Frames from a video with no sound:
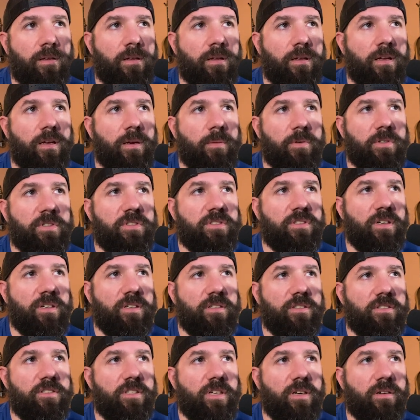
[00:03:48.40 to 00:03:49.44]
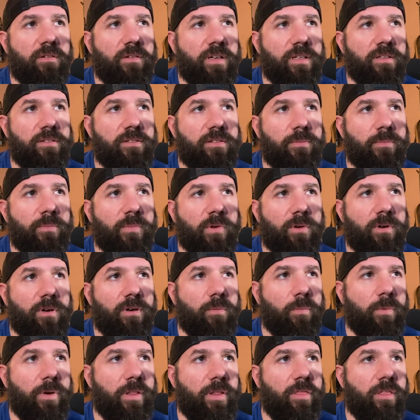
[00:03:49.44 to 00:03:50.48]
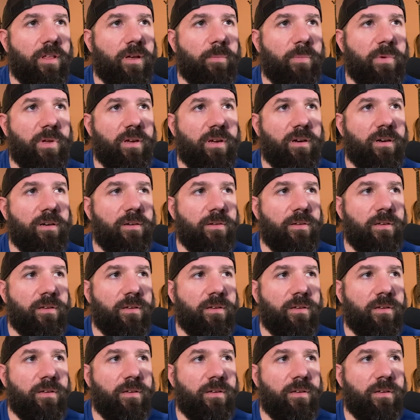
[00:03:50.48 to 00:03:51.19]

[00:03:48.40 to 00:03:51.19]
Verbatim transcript: and we're starting to generate some more width up here.